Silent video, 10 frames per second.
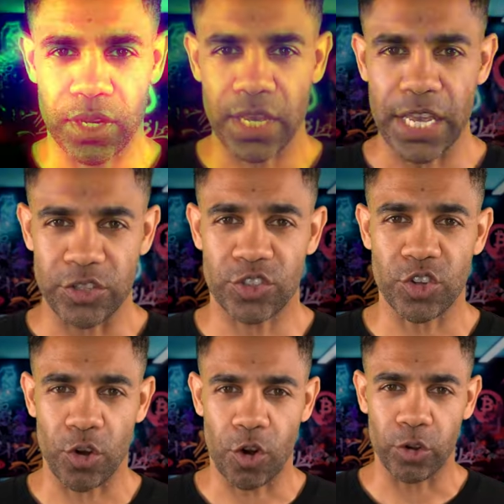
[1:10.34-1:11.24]
It's
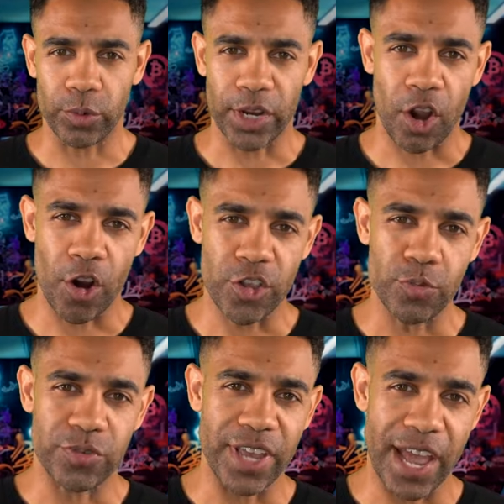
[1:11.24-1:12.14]
Sir Ulric. Are you
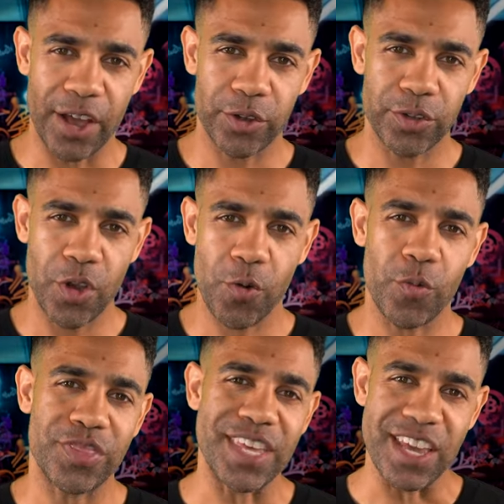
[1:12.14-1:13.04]
down
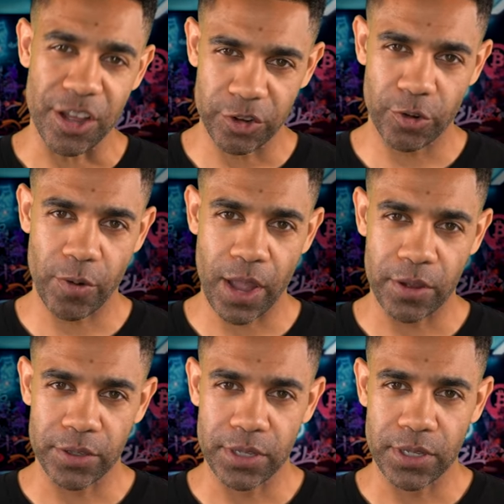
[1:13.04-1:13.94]
with the
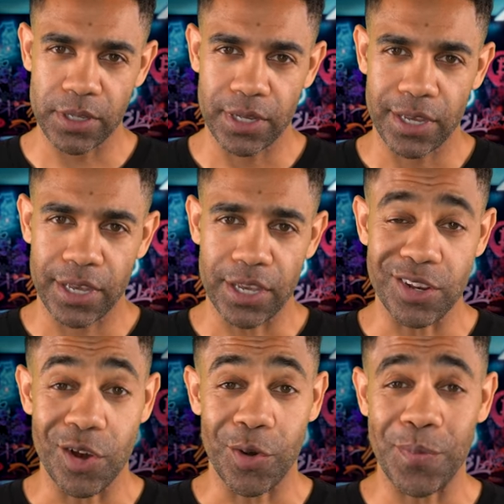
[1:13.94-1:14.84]
underground? You
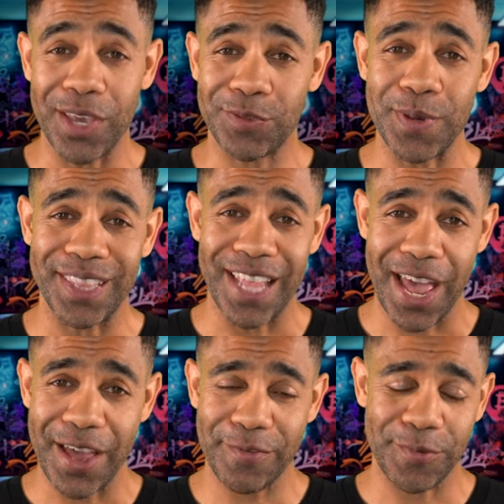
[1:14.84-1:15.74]
know, it makes me
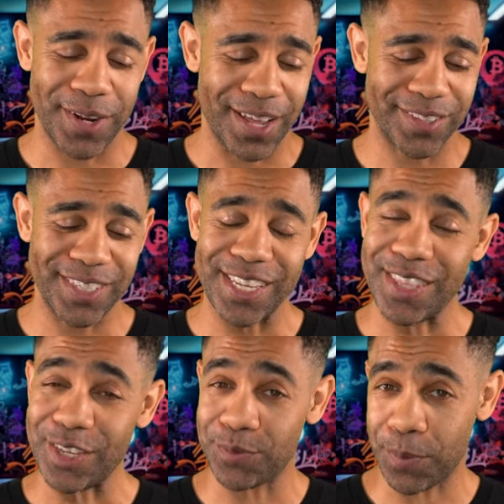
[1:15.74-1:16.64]
laugh when I see
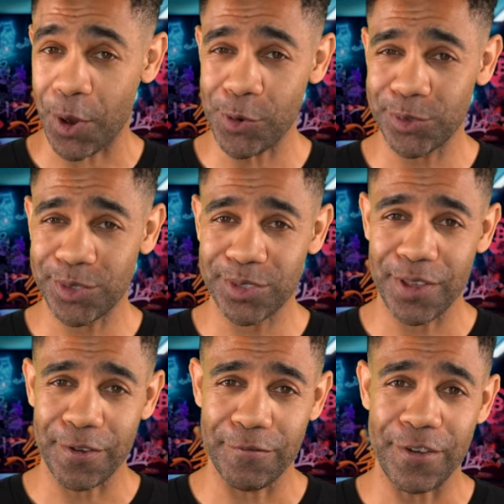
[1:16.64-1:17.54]
these posts,
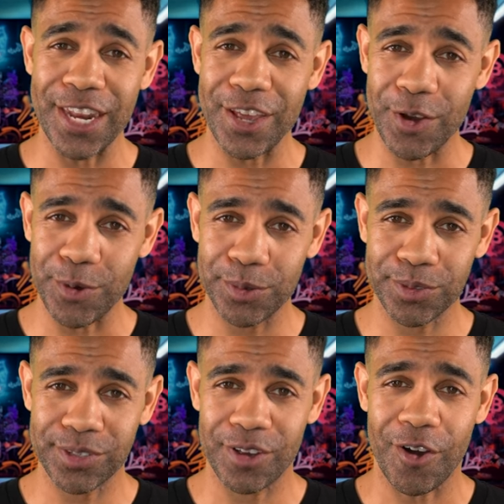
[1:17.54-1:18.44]

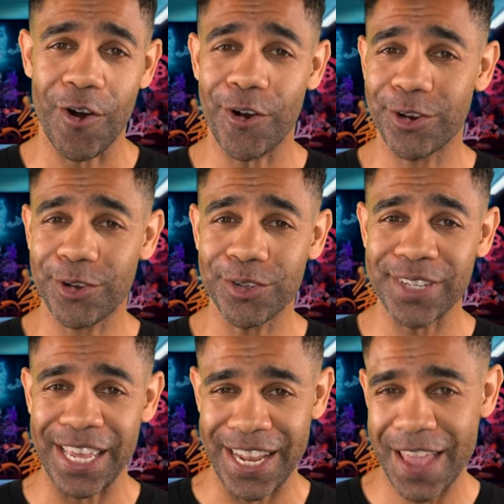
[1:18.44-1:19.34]
videos, articles,
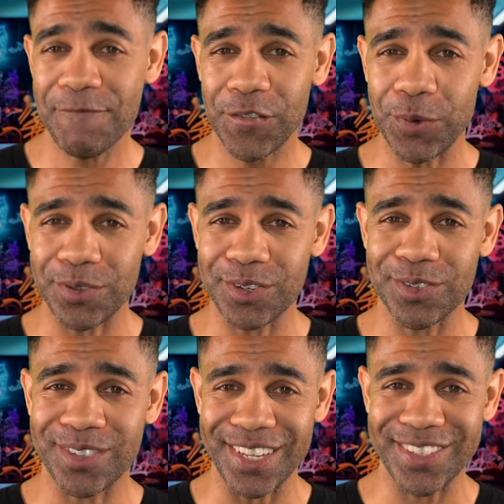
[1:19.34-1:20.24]
and
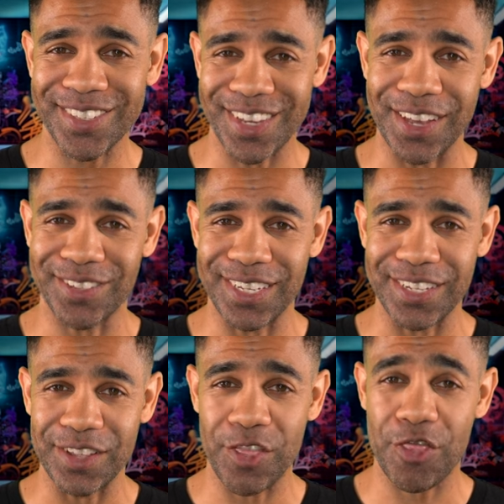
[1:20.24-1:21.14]
influencers
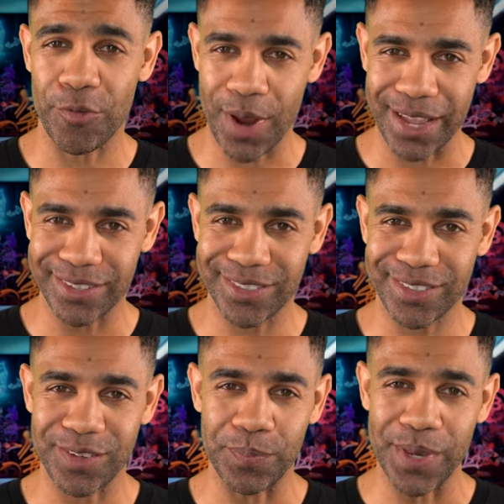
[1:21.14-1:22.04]
discussing threats
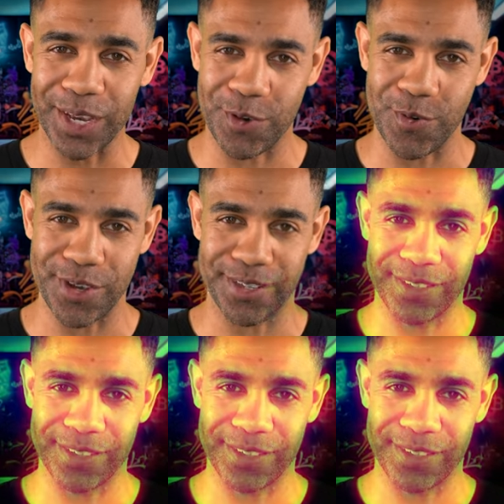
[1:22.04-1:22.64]
to Bitcoin.